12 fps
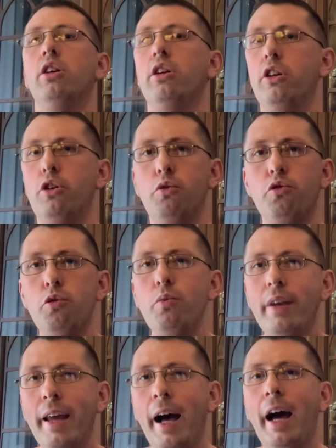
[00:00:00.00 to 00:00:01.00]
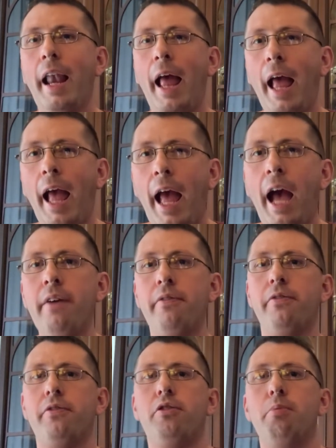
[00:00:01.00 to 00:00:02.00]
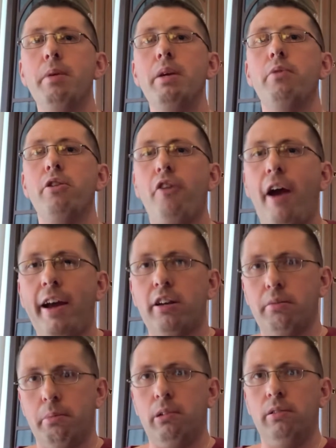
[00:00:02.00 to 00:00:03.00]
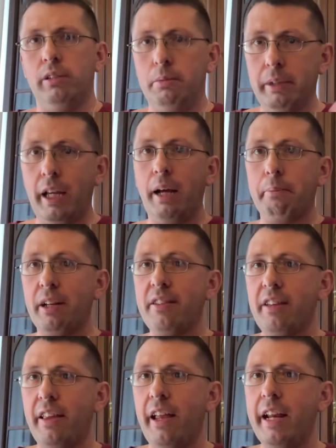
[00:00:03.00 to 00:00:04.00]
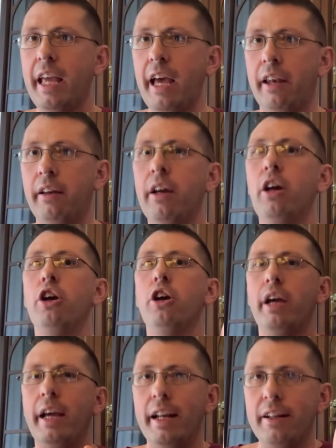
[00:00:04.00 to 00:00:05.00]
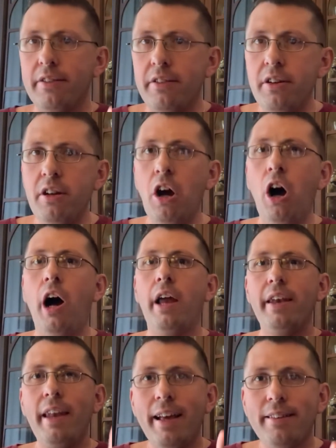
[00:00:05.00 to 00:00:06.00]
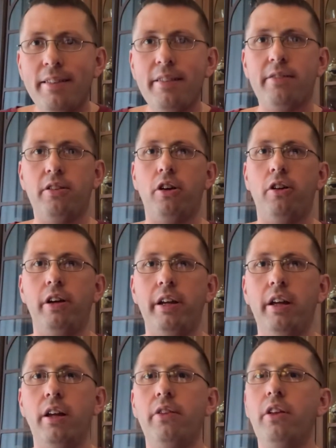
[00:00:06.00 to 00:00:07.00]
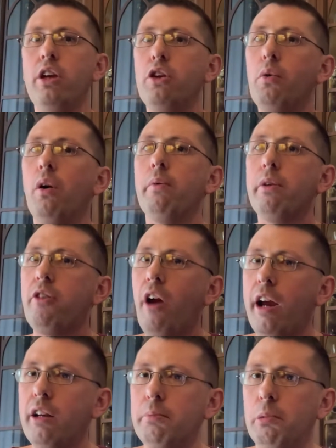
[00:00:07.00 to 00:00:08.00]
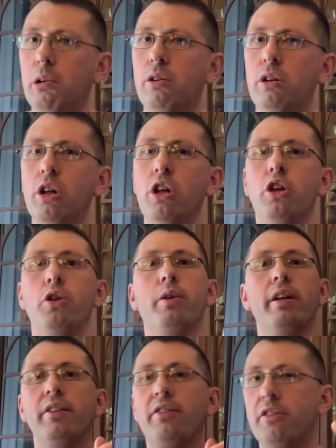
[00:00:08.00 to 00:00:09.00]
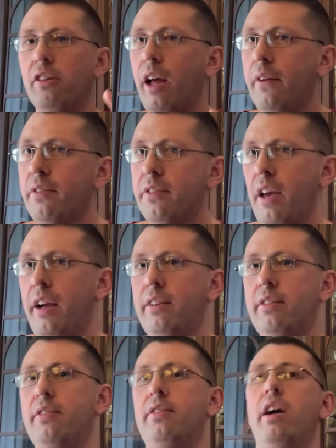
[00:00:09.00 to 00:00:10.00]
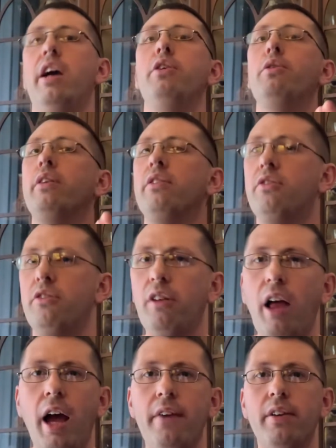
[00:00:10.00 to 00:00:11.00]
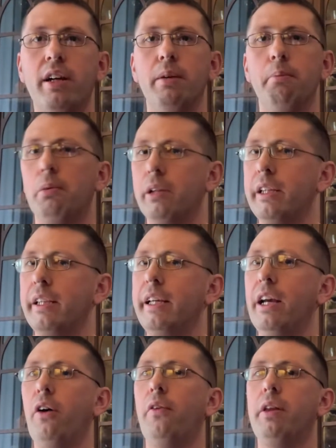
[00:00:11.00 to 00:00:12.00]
You do not have to be retractable. I'm going to say that again. It is not necessary that you are retractable. You can still have sex, and you can still have a completely healthy